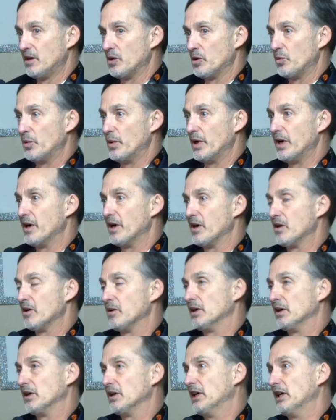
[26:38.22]

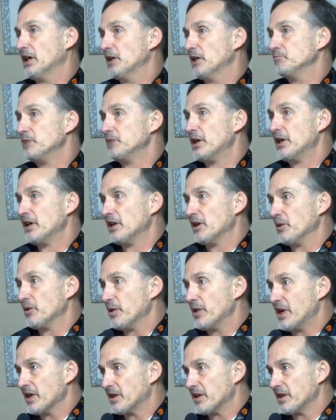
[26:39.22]
where we
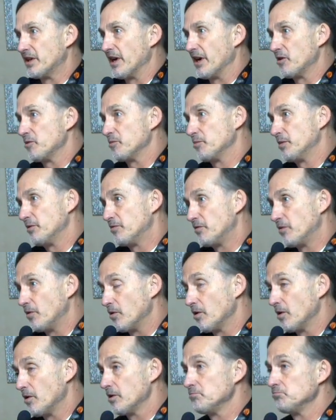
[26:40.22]
get together
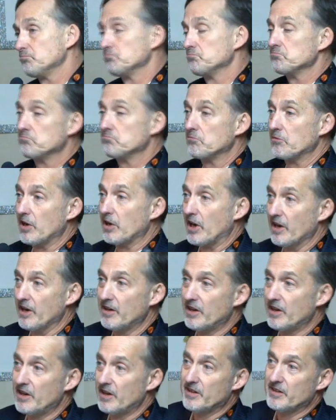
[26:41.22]
before.
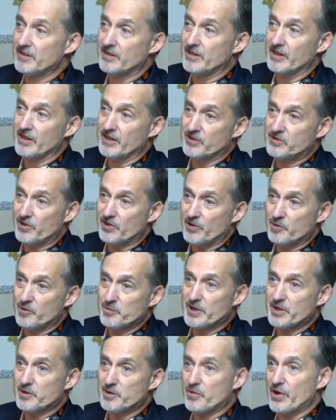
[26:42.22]
They show
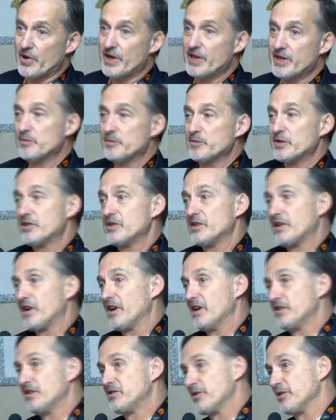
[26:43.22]
me the brain imaging.
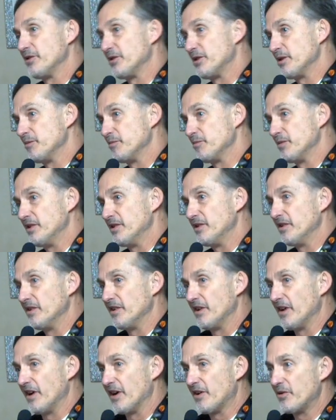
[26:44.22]
I show them the
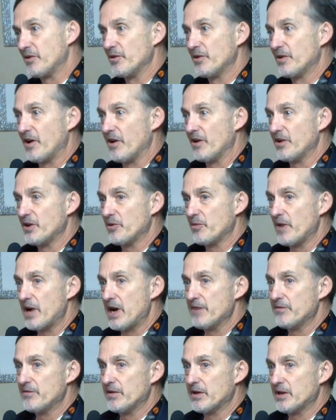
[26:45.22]

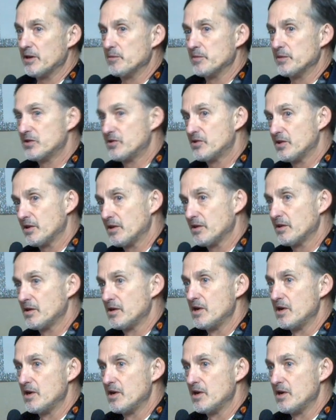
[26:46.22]
echocardiographic imaging.